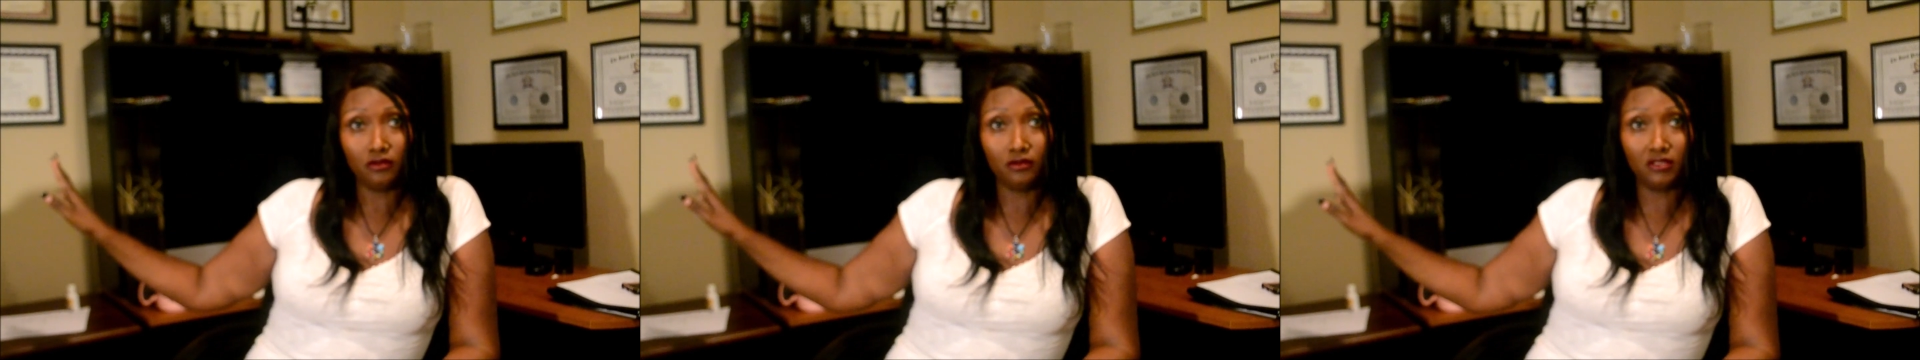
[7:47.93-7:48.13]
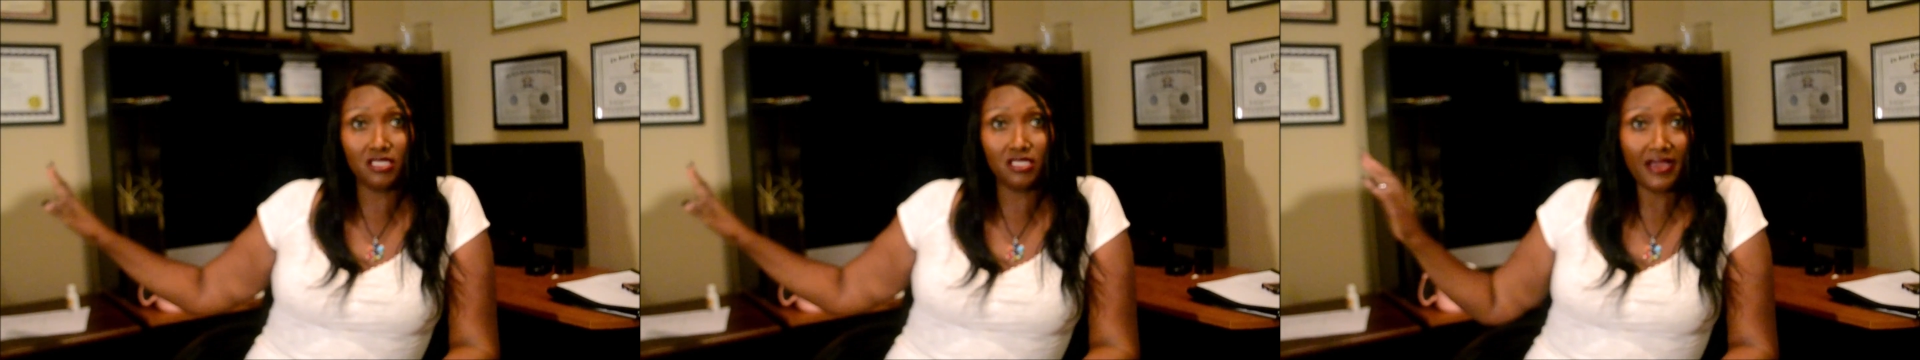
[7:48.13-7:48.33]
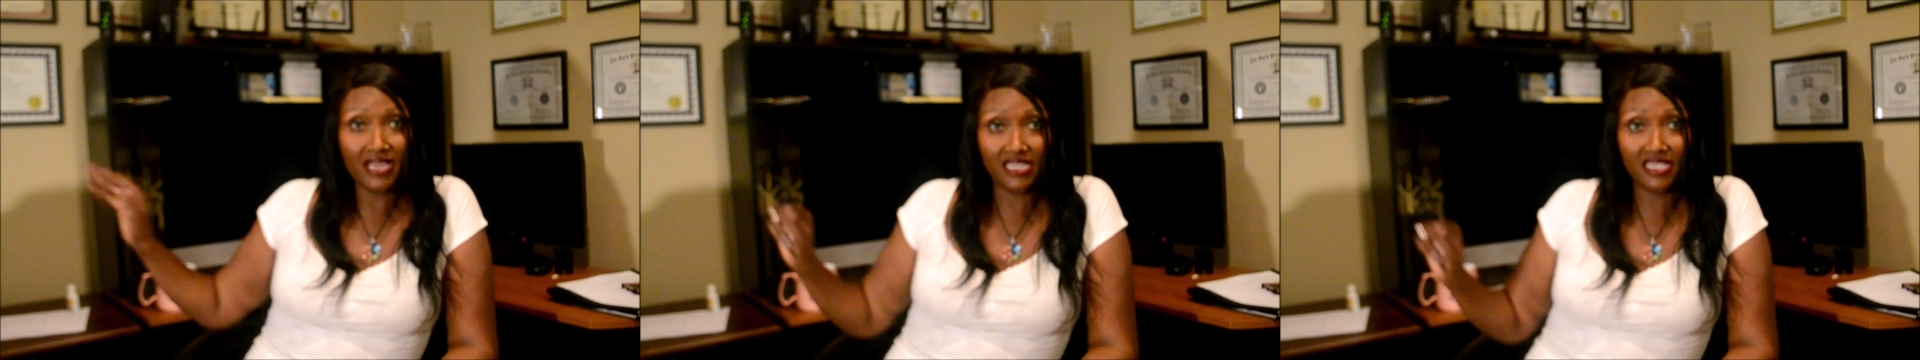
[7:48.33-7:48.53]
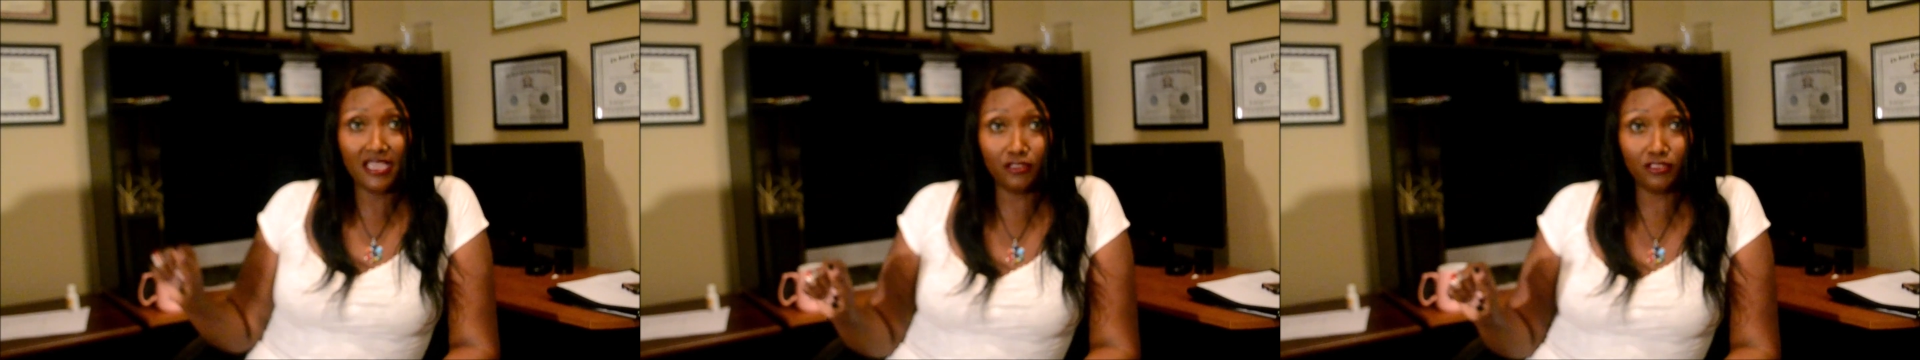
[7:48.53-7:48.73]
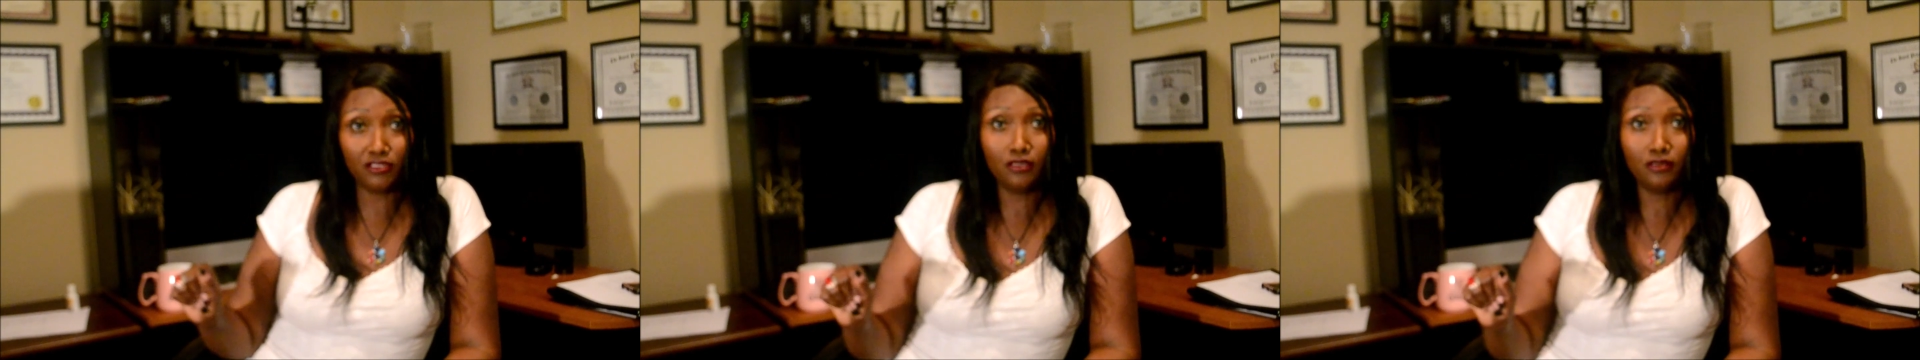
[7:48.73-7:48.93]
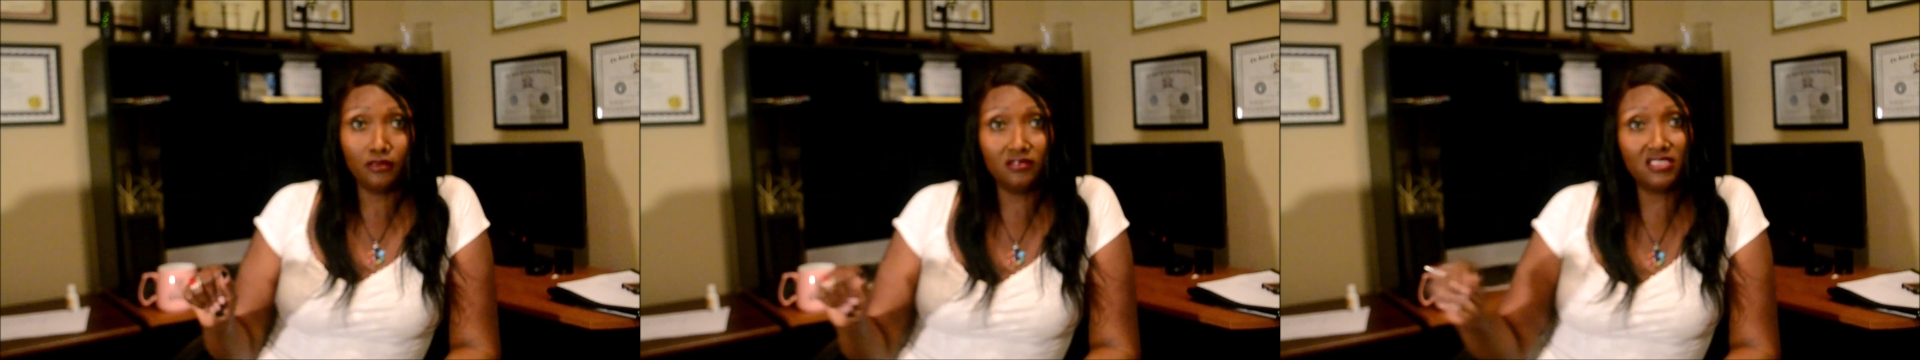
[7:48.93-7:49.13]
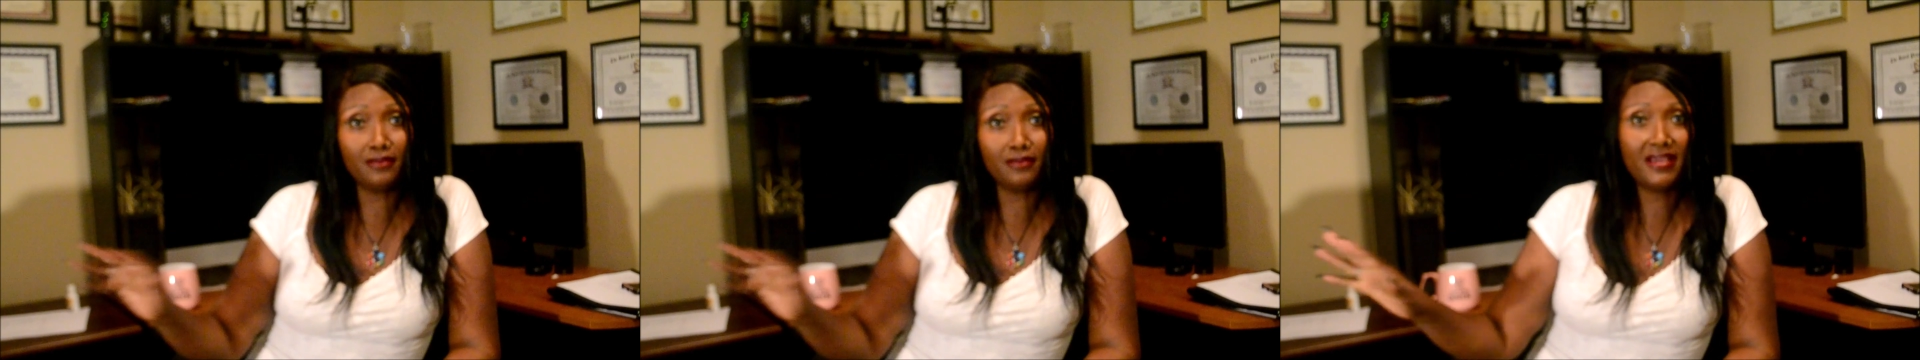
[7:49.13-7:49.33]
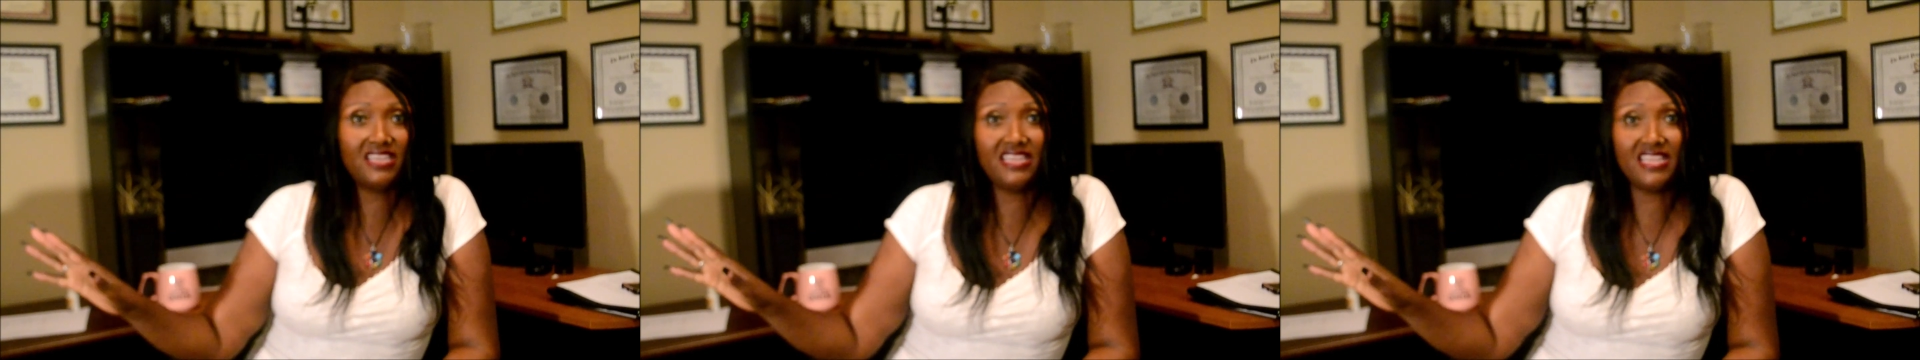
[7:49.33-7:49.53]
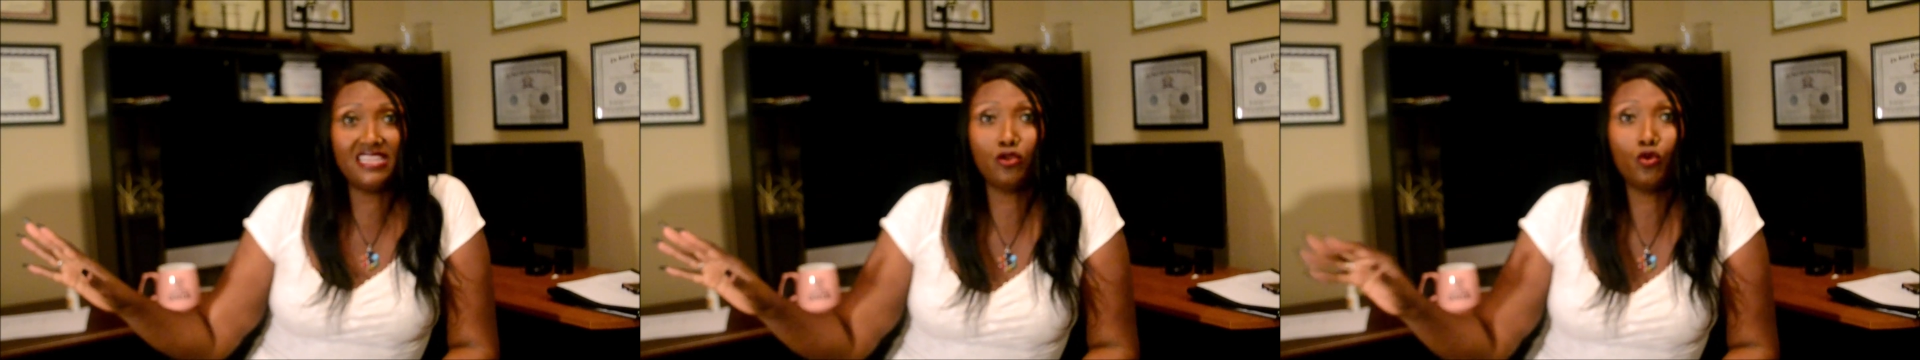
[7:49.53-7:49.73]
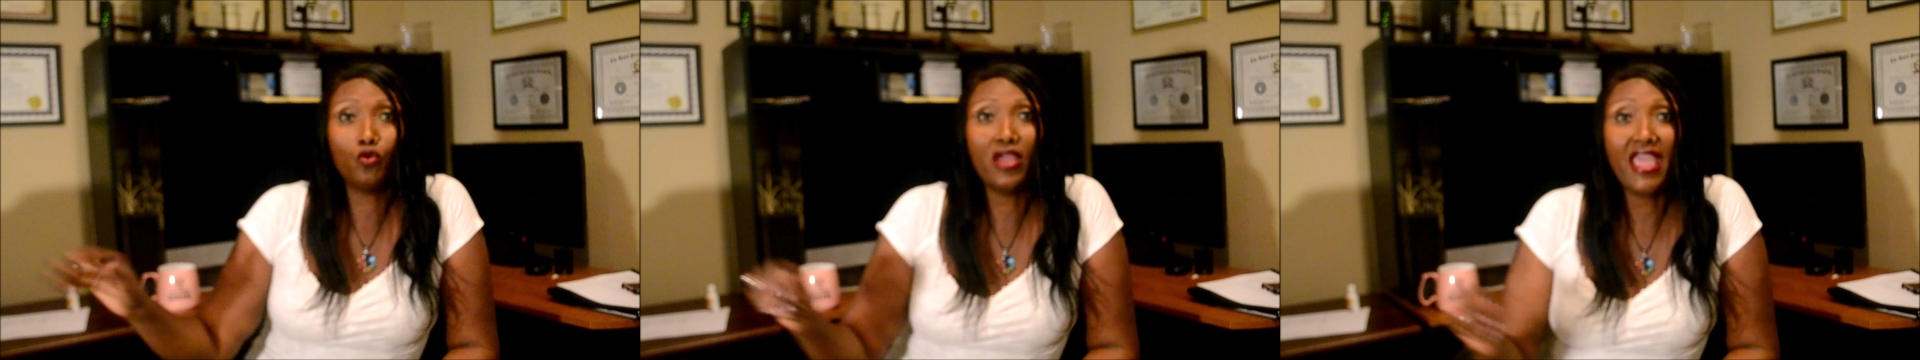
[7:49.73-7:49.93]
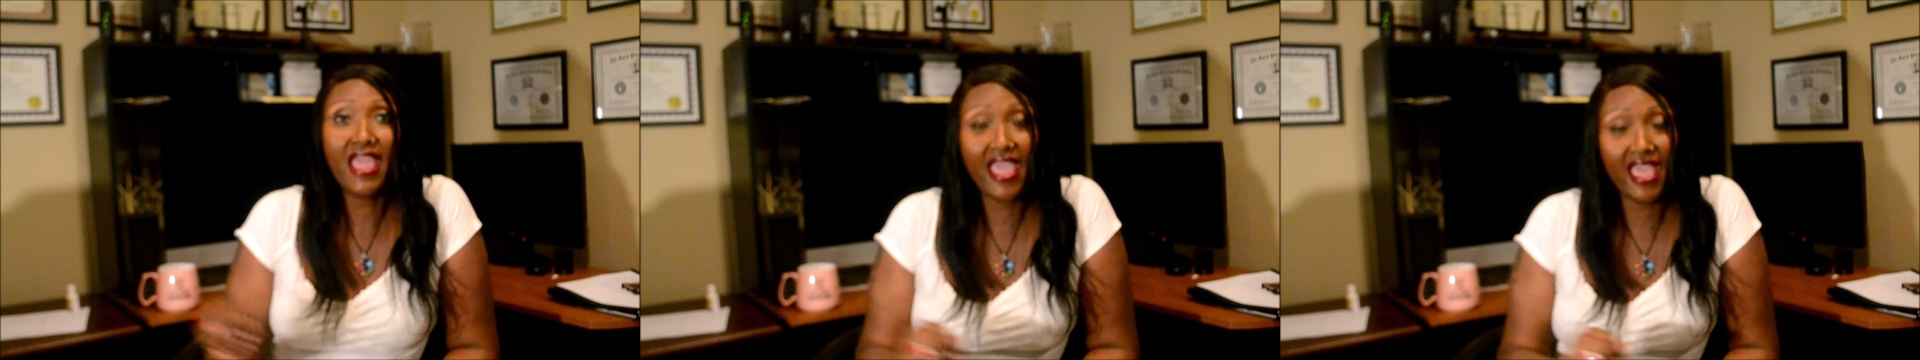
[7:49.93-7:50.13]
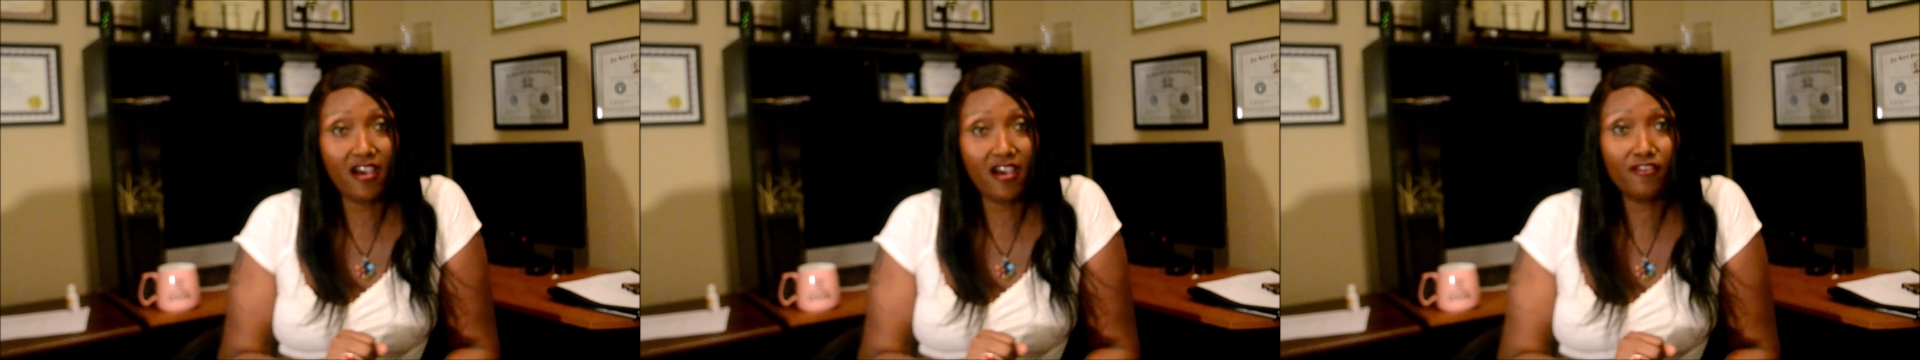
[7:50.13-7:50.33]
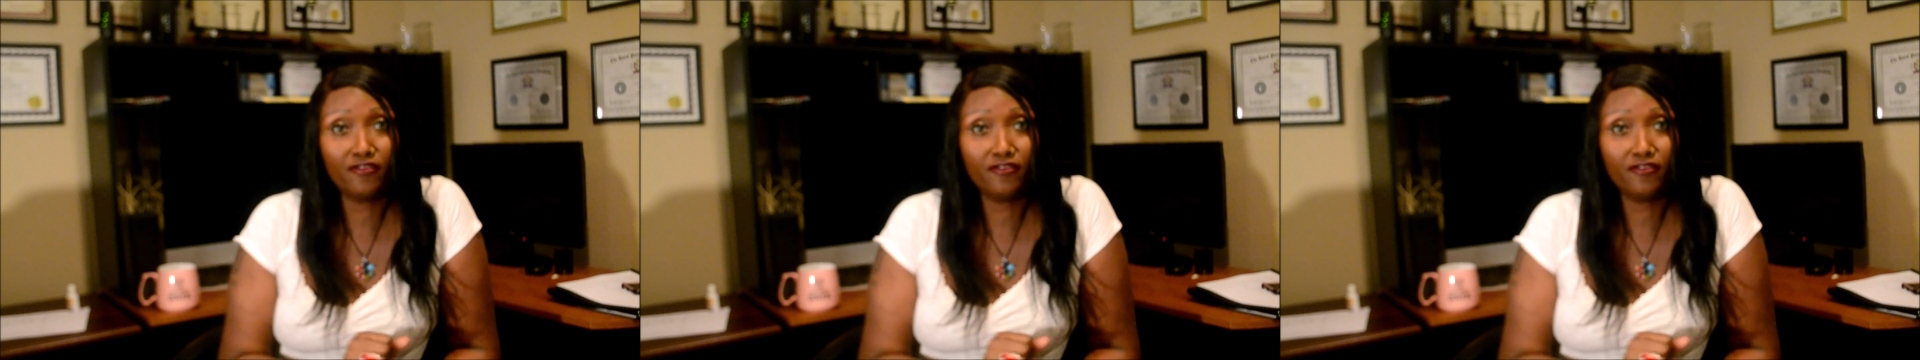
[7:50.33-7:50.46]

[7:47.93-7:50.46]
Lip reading: somebody else, somebody that don't have.